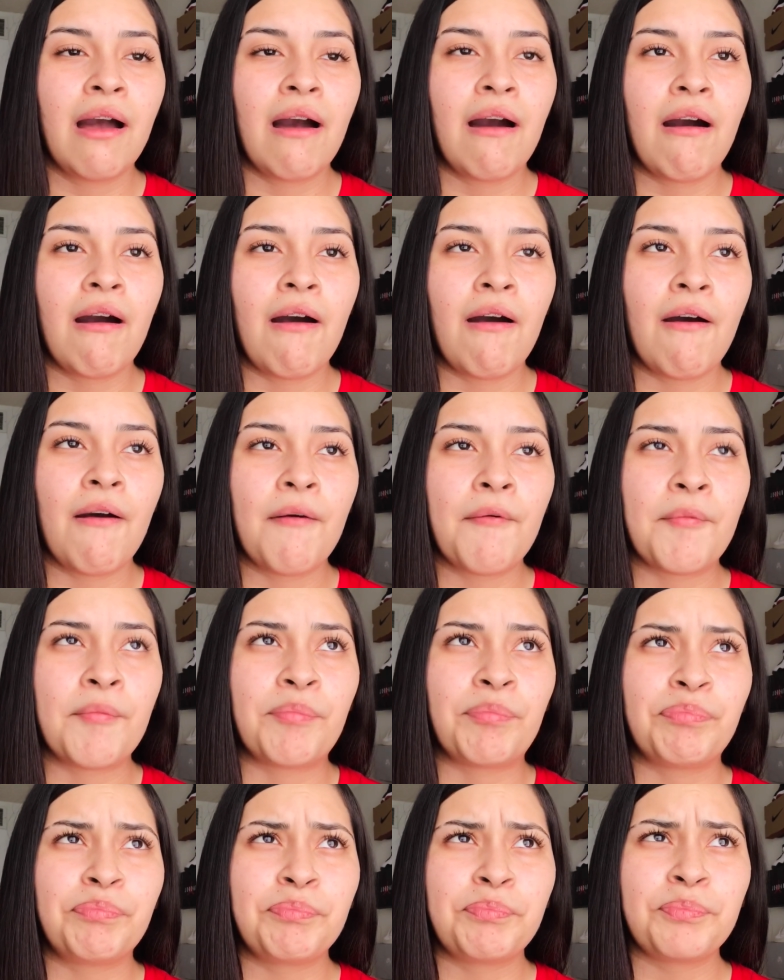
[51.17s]

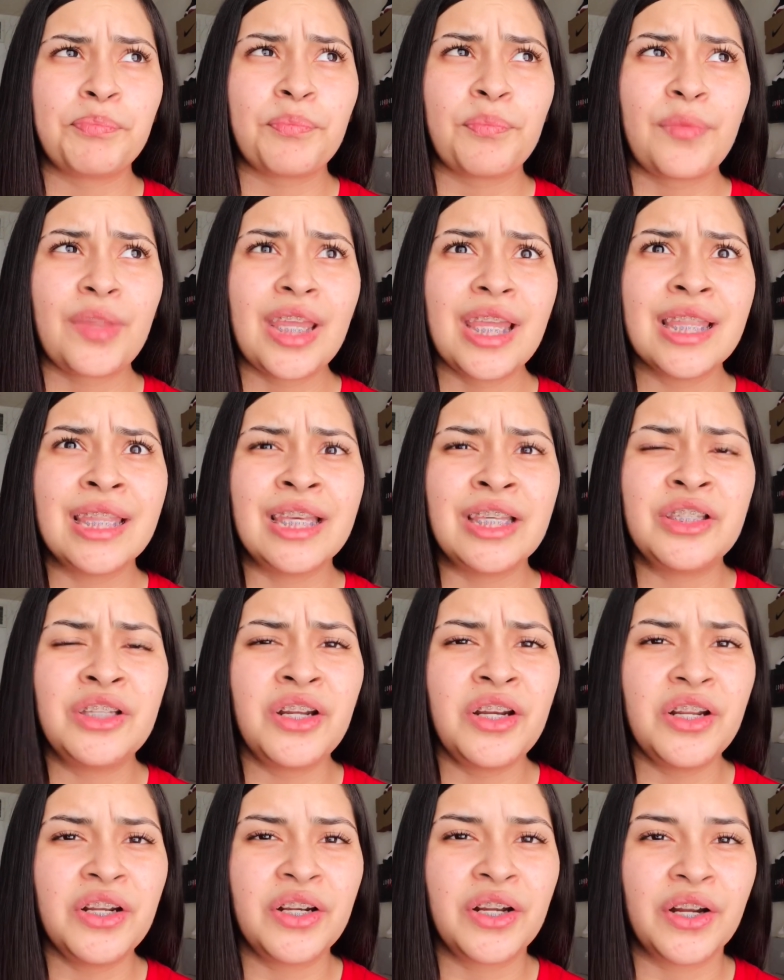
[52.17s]
Um, they
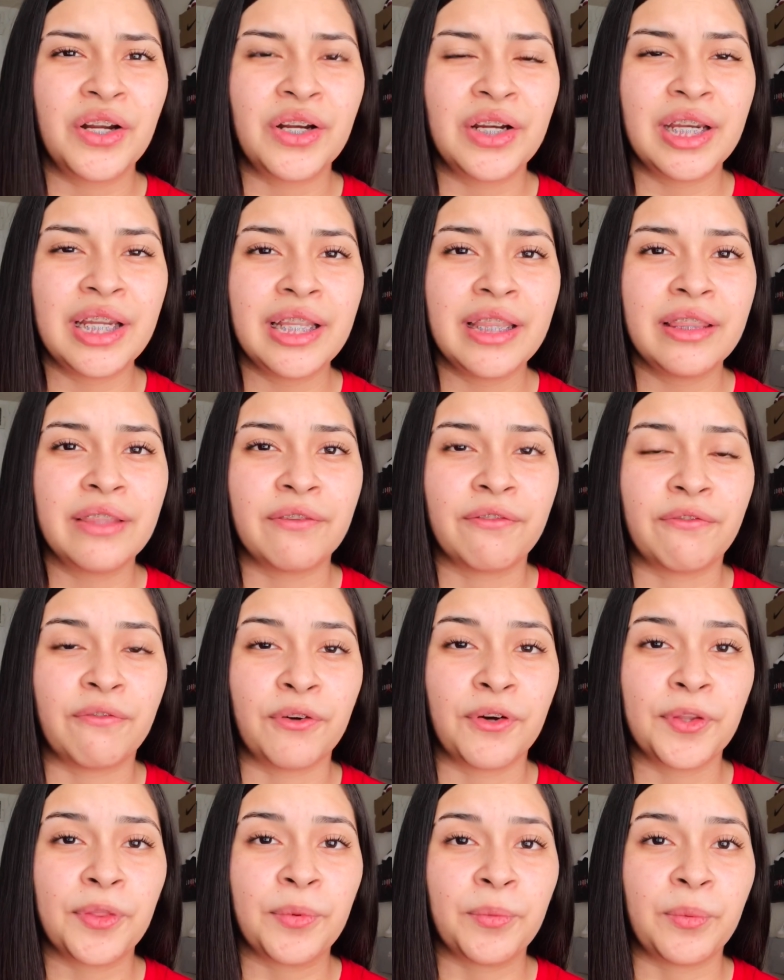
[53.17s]
started hurting the
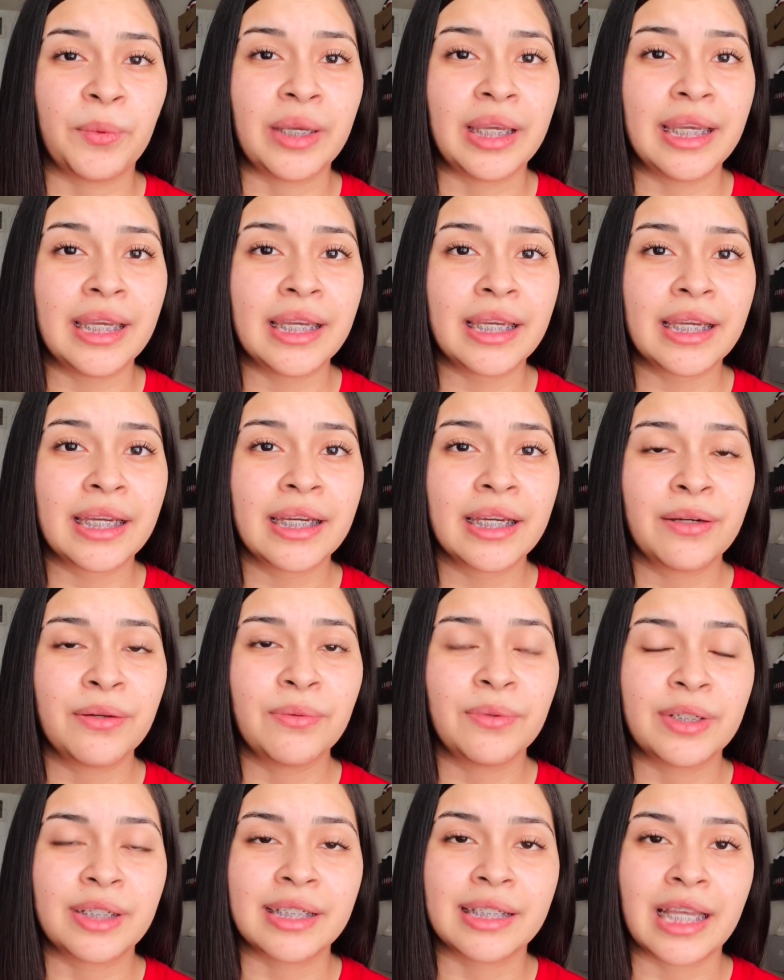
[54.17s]
fourth week,
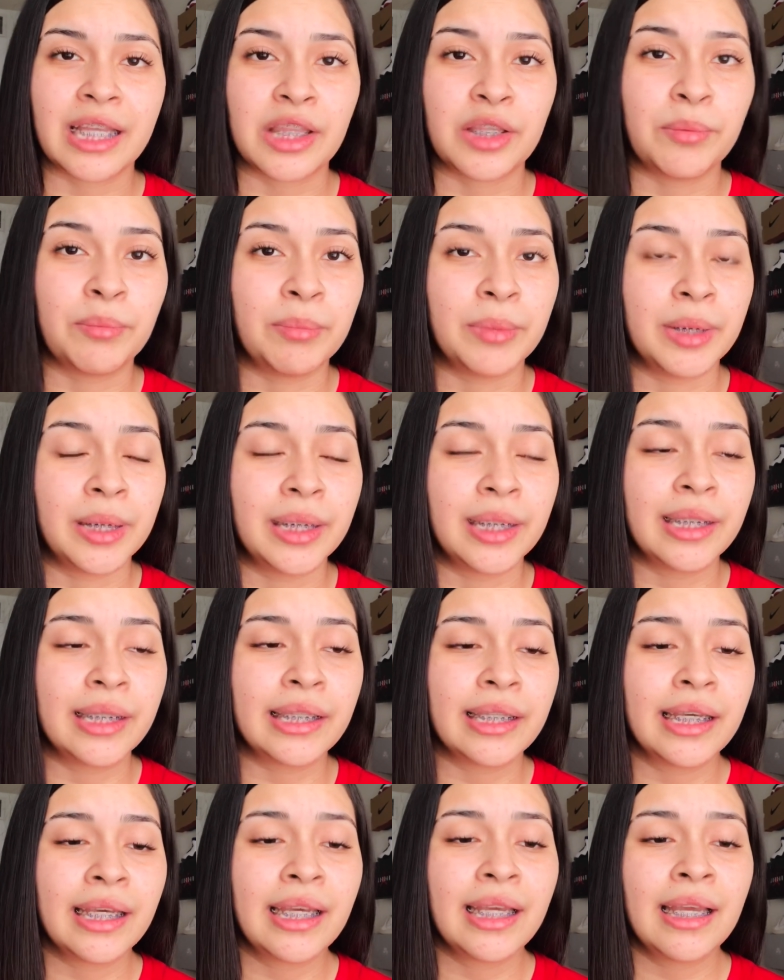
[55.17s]
which is like the month
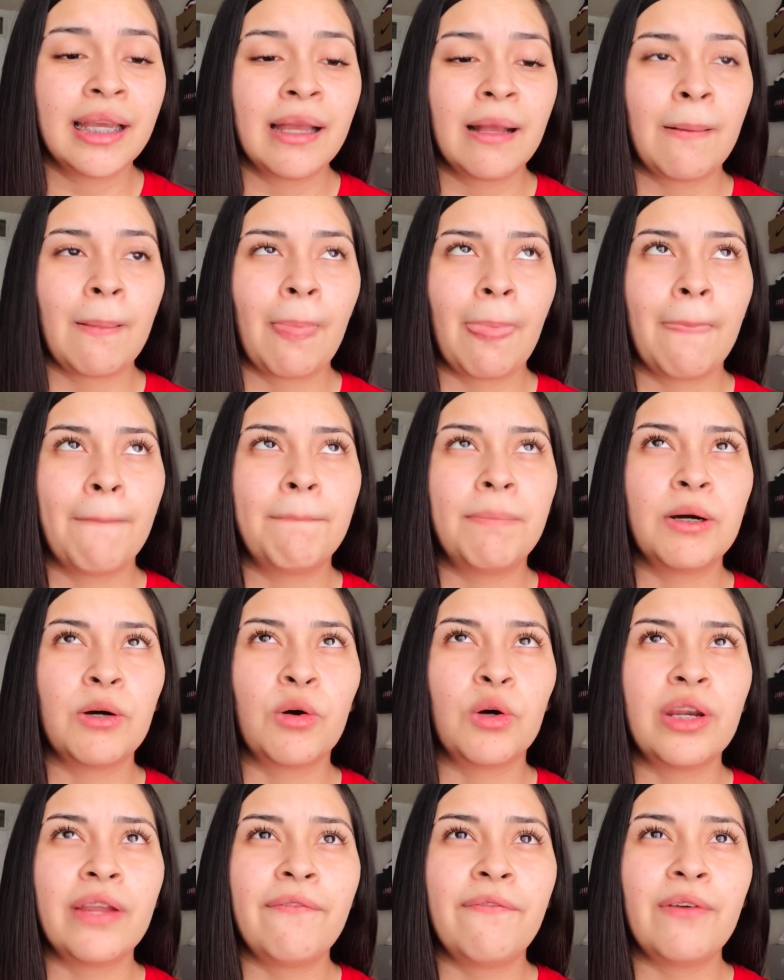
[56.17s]
but
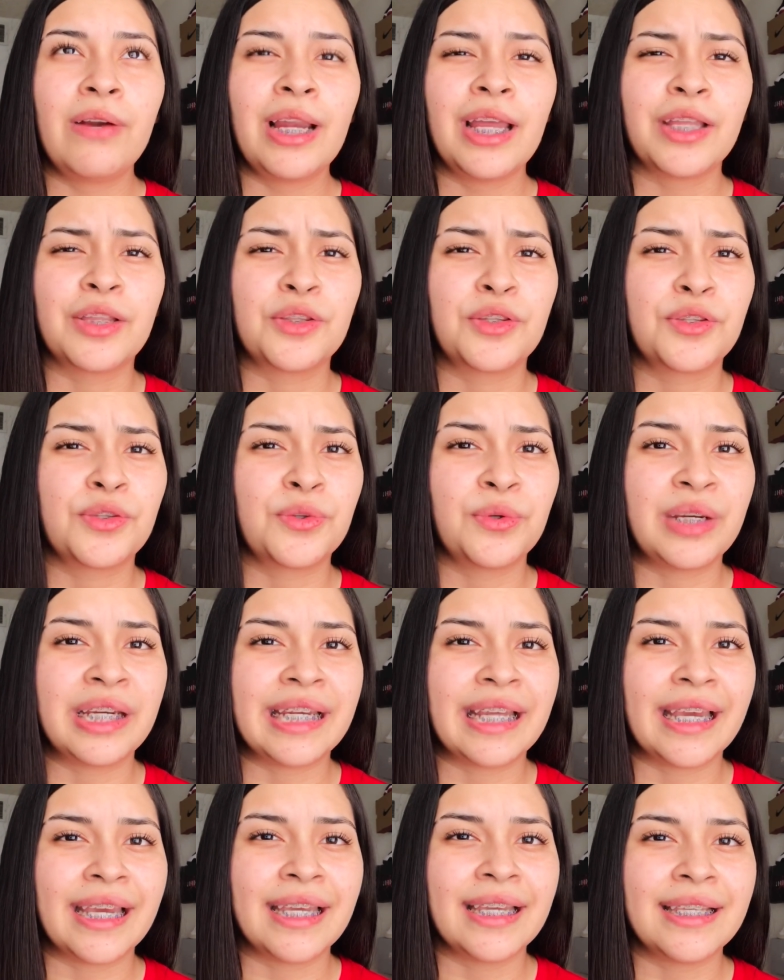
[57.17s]
only for like three
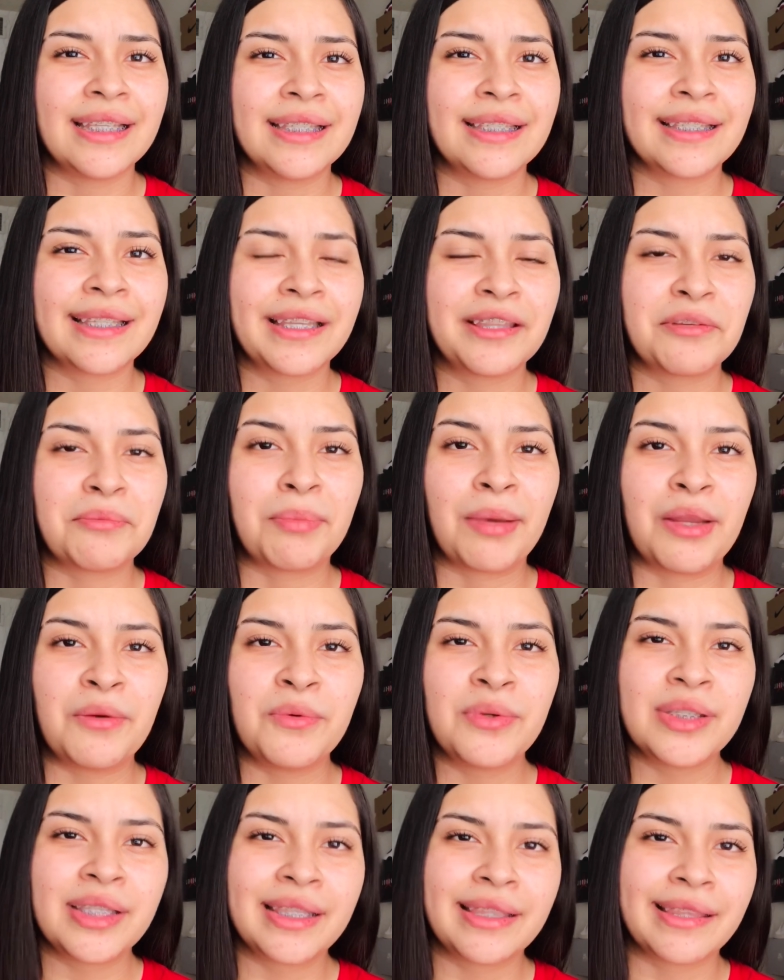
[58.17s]
days and the pain
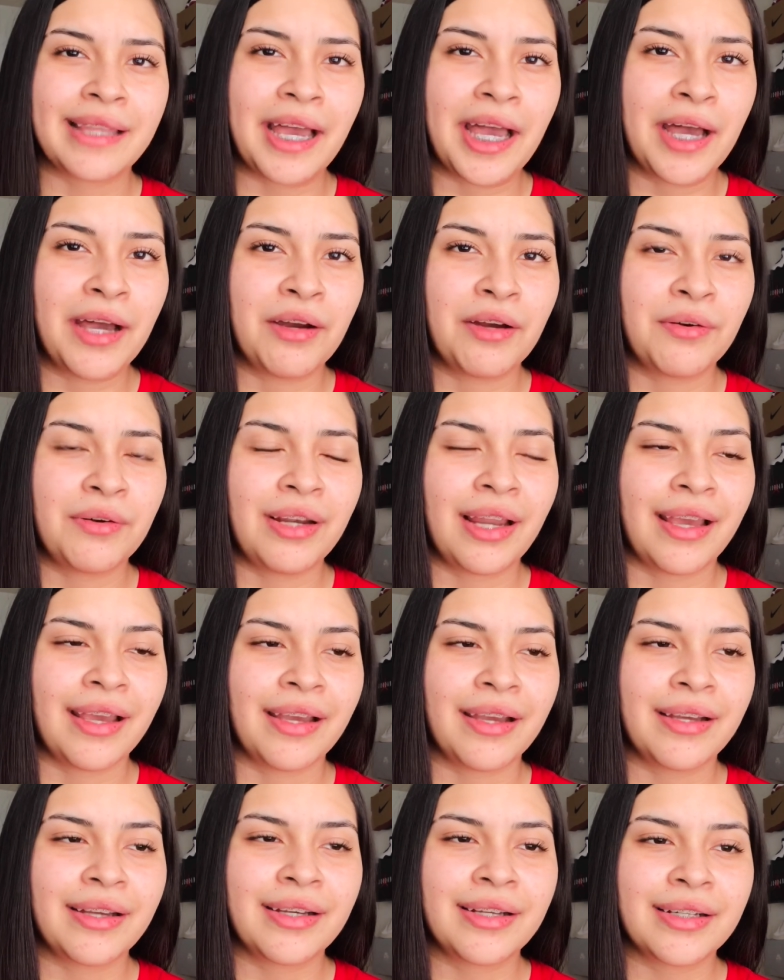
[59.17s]
wasn't that
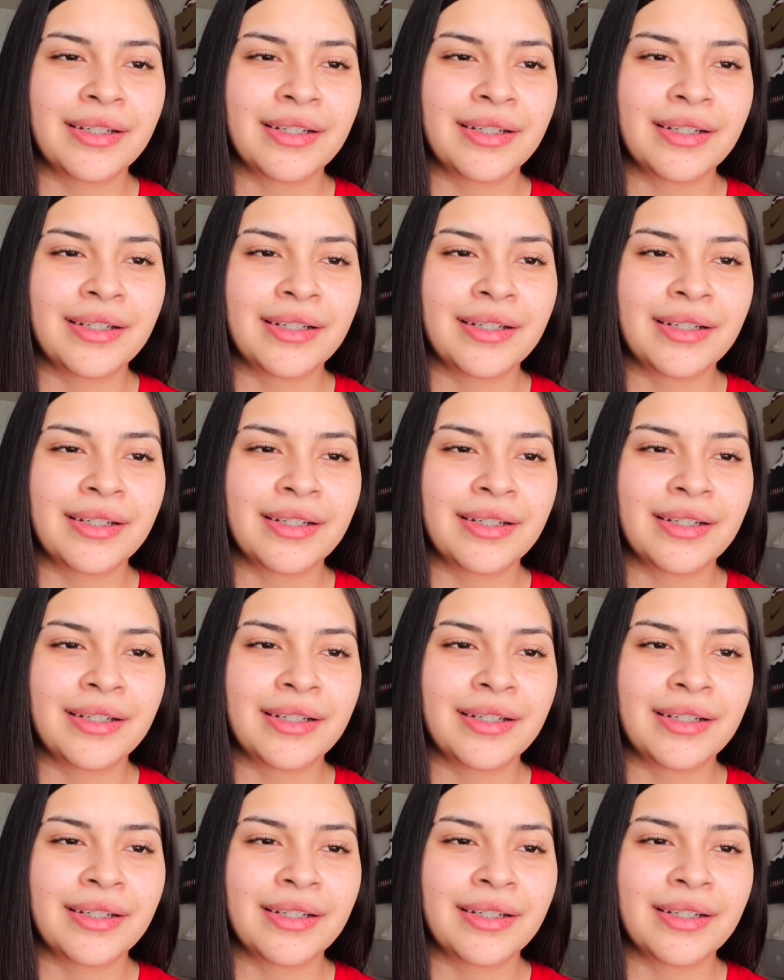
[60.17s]
like